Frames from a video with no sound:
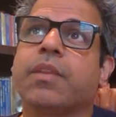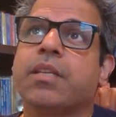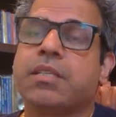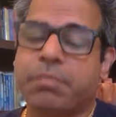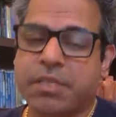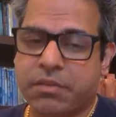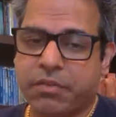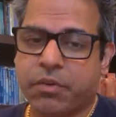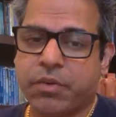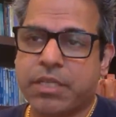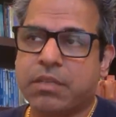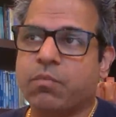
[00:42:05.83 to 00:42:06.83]
Specific
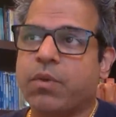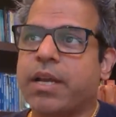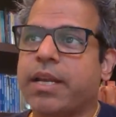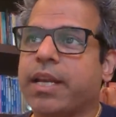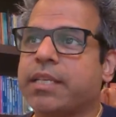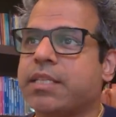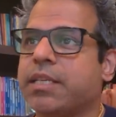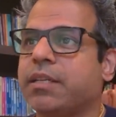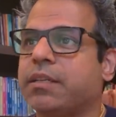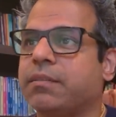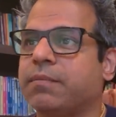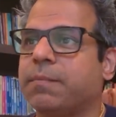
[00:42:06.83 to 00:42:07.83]
reason why next
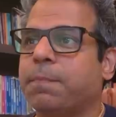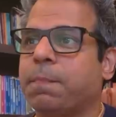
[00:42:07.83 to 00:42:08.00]
year.